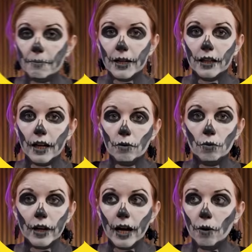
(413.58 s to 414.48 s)
might be like,
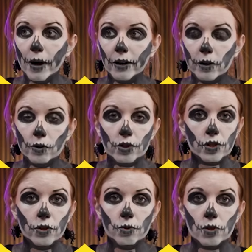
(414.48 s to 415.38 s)
well, gal, why don't you
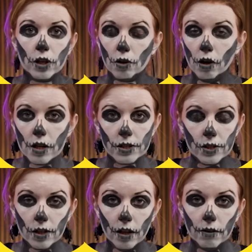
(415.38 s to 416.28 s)
just use a cross
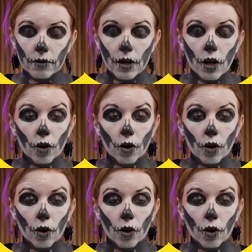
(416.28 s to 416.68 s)
dissolve?